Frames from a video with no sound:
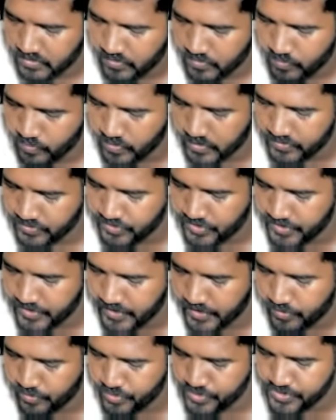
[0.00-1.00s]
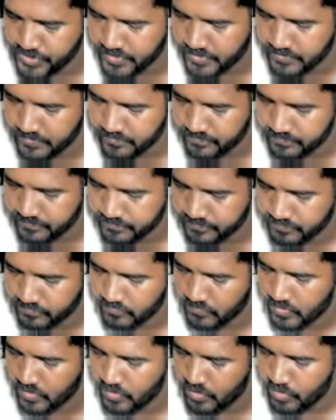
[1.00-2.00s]
1 theory question,
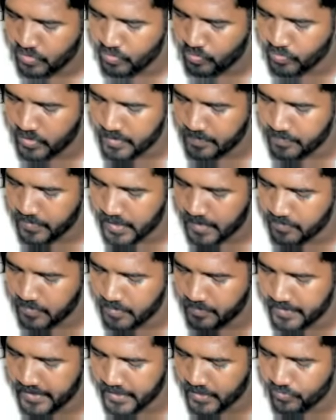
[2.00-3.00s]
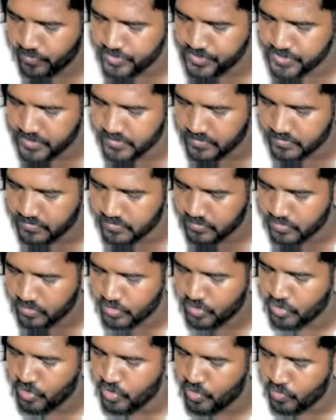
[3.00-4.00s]
1 problematic question,
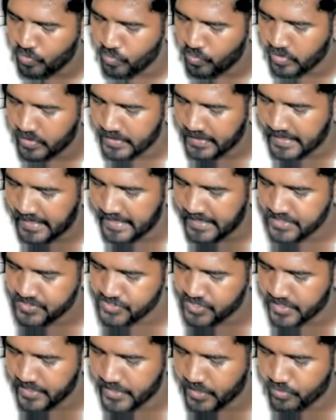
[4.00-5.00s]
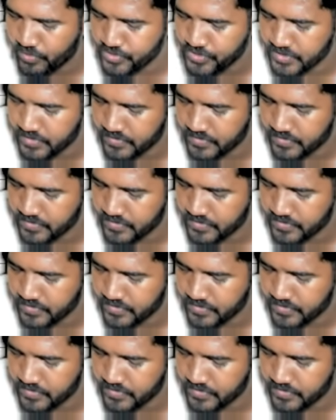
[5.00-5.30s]
1 case study question.